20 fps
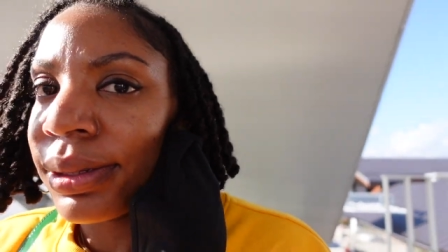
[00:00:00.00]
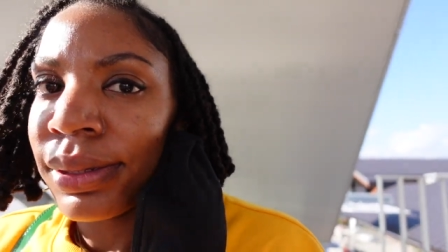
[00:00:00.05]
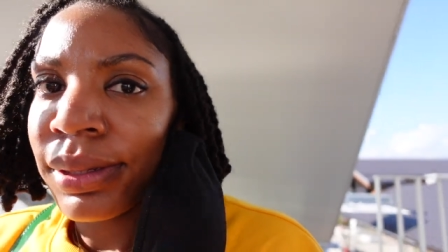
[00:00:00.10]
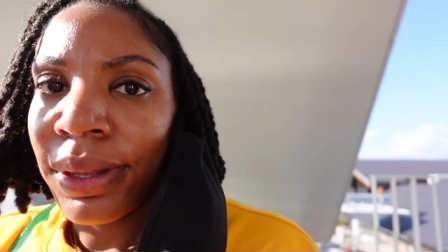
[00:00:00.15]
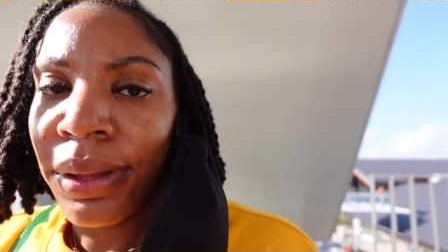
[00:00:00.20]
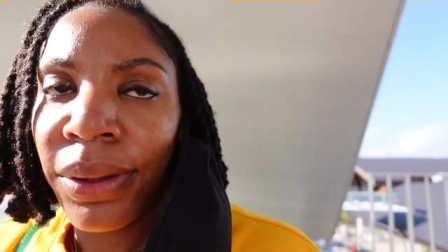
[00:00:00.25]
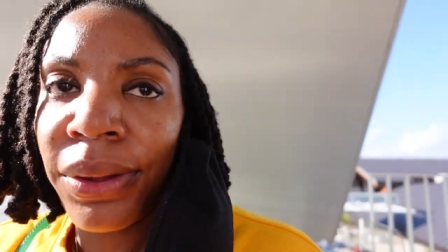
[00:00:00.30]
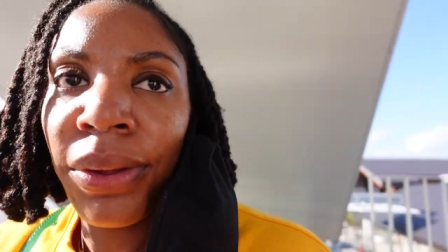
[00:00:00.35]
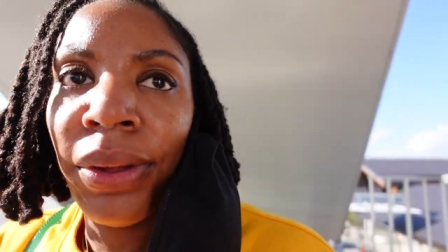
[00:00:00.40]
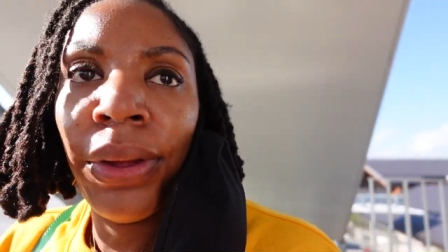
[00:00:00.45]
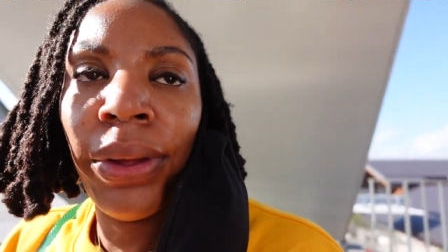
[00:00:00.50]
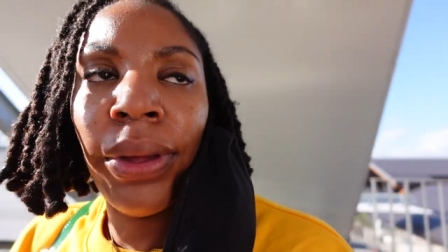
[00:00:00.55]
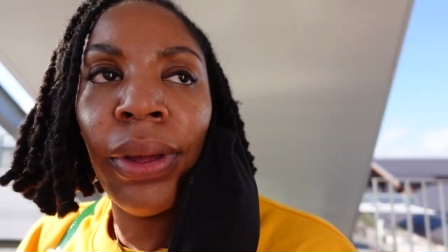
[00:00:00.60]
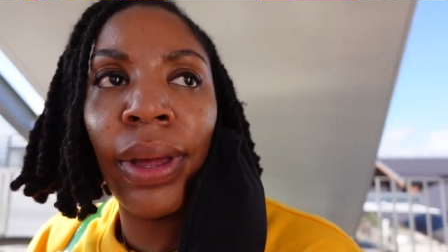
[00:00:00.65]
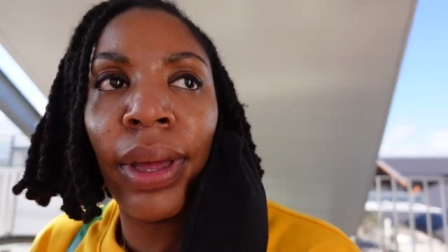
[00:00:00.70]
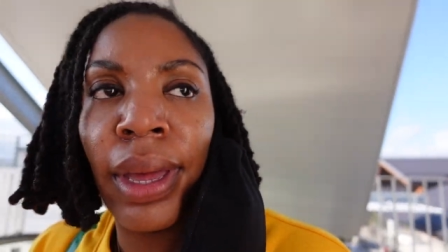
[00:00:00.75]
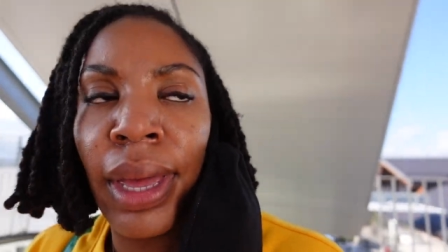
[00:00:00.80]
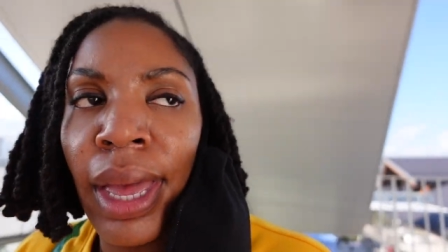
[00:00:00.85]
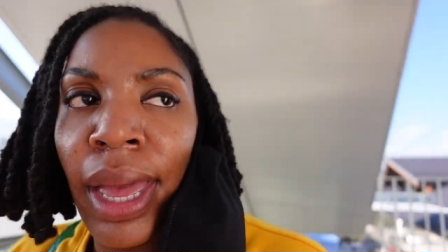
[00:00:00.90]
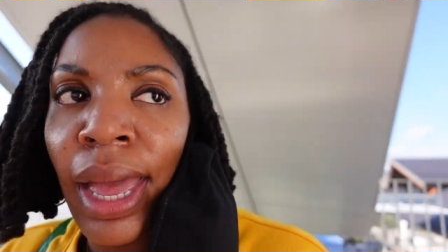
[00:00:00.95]

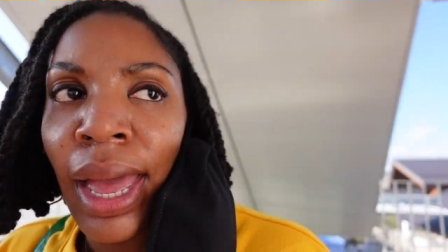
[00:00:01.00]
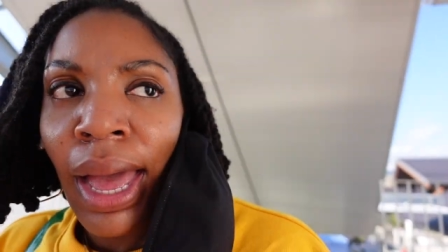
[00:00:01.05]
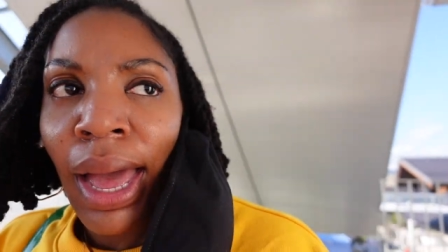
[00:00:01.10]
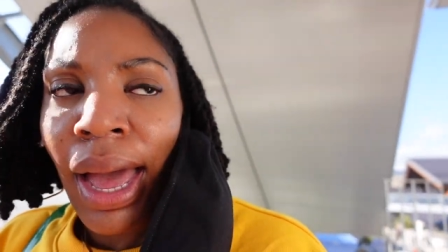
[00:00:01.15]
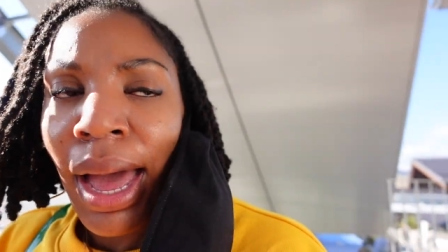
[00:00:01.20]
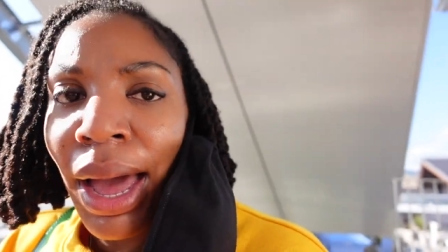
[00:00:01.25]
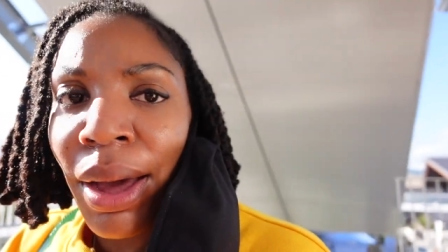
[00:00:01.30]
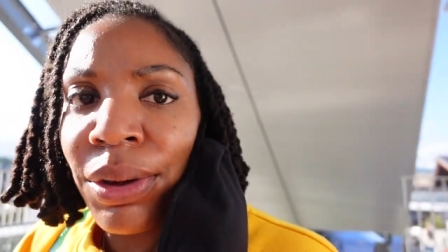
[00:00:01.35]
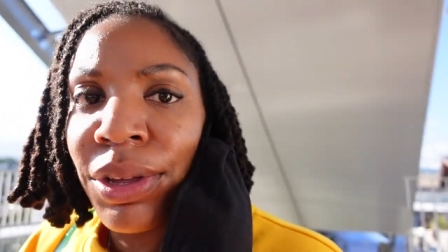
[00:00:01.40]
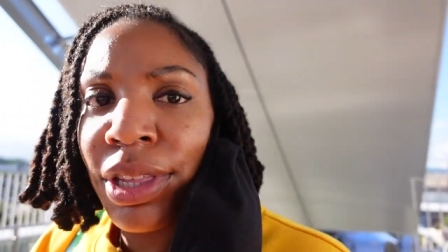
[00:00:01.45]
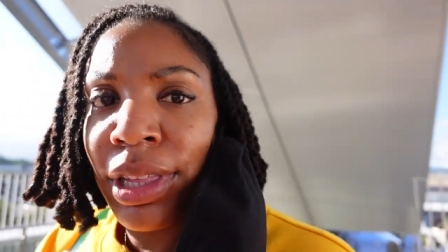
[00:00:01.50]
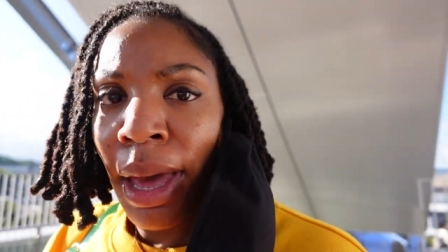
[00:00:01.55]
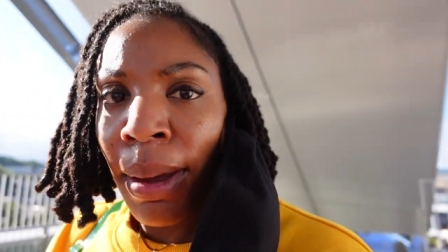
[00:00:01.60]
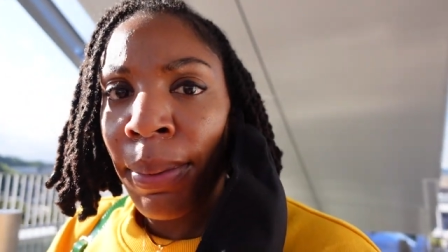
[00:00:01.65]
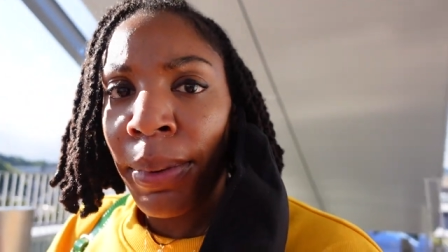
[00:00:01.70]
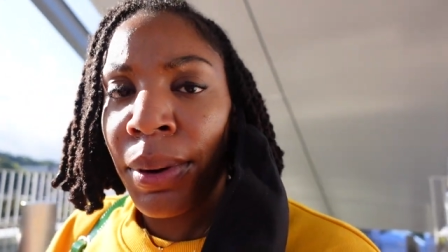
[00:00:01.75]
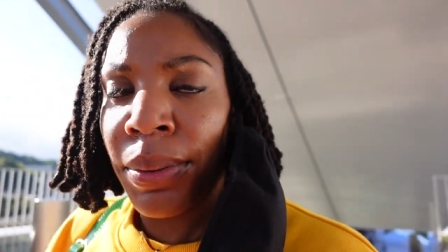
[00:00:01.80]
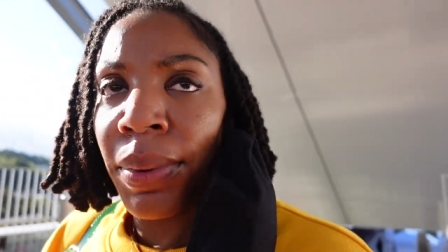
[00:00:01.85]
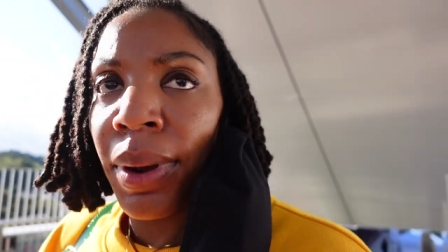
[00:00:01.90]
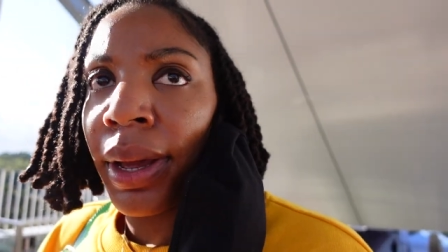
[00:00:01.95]
No. I was
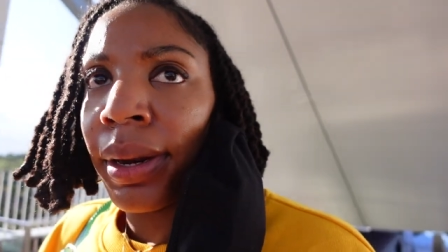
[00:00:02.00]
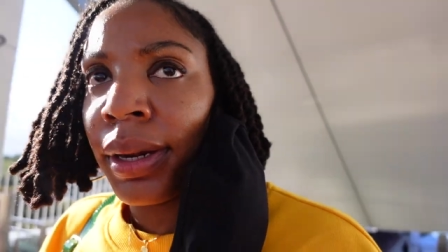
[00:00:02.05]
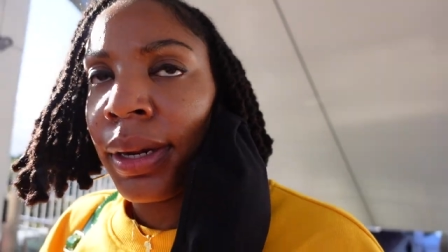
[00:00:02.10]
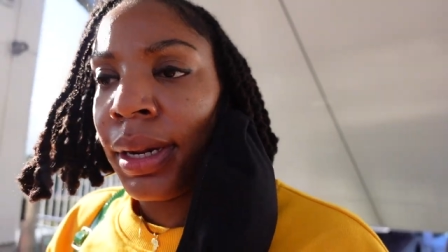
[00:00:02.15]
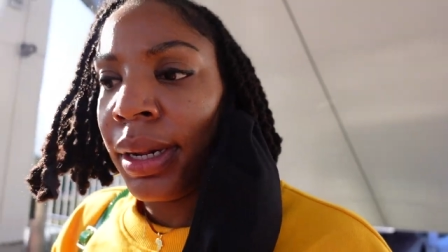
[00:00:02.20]
shopping around in